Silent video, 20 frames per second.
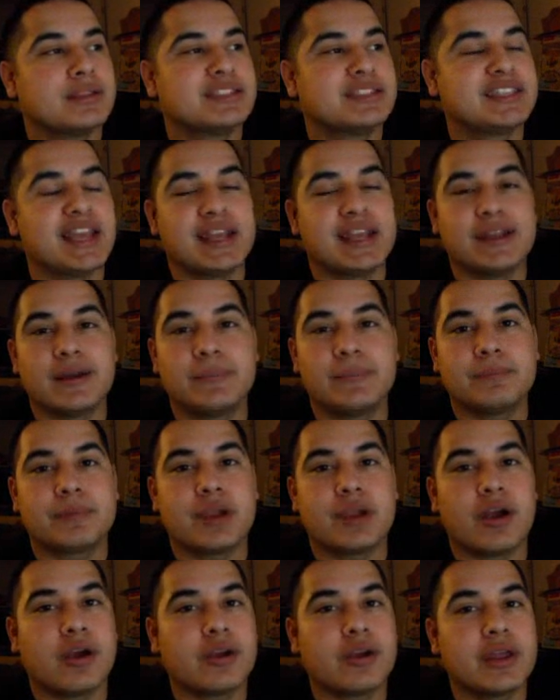Stand-up,
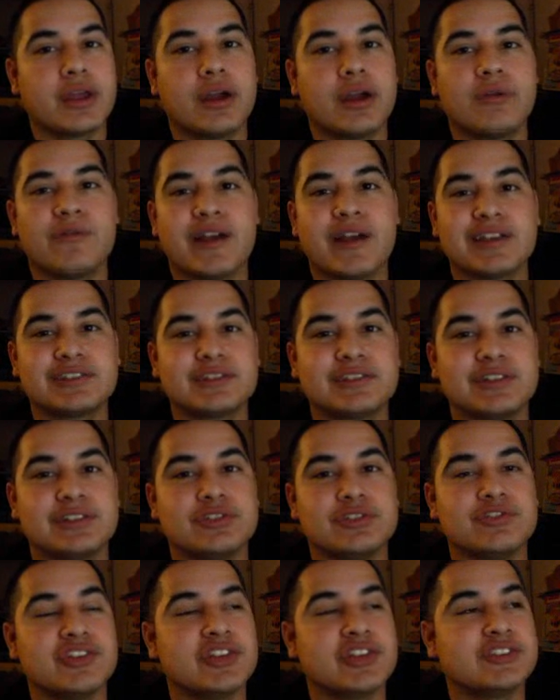cardio, wrestling,
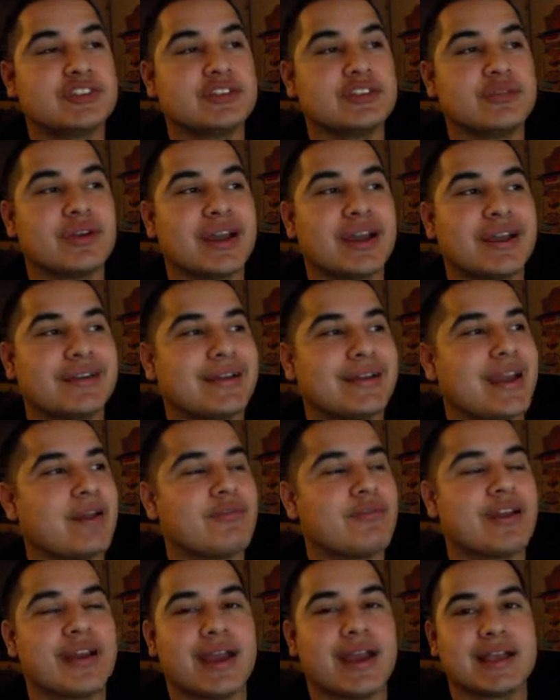jiu-jitsu,
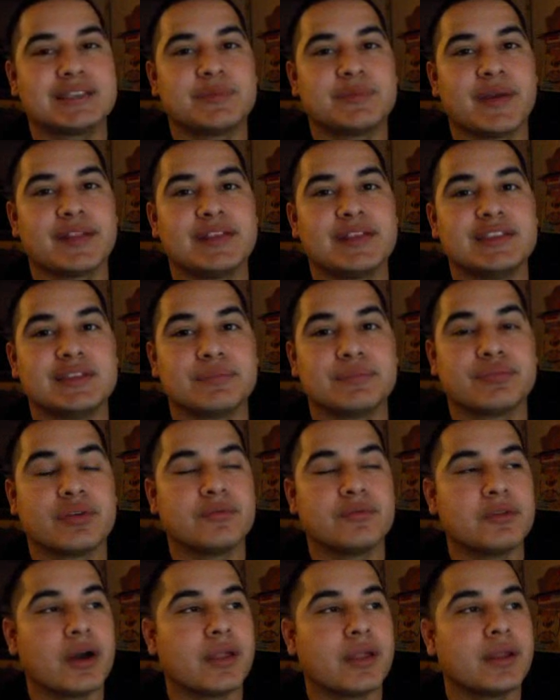every aspect he's
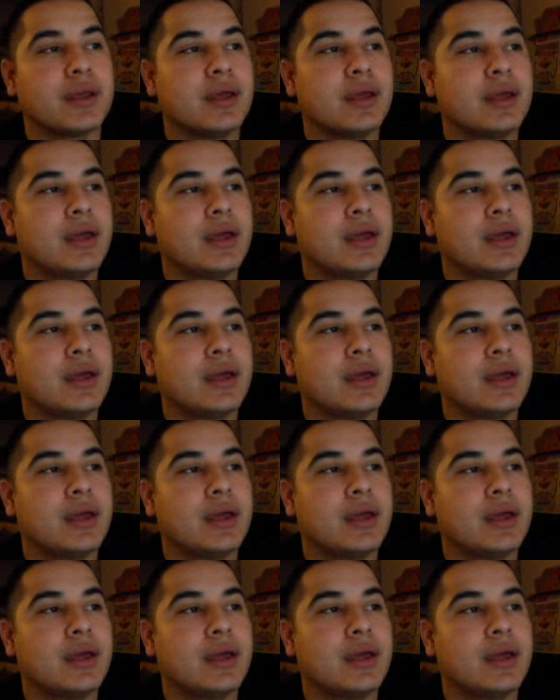improved on.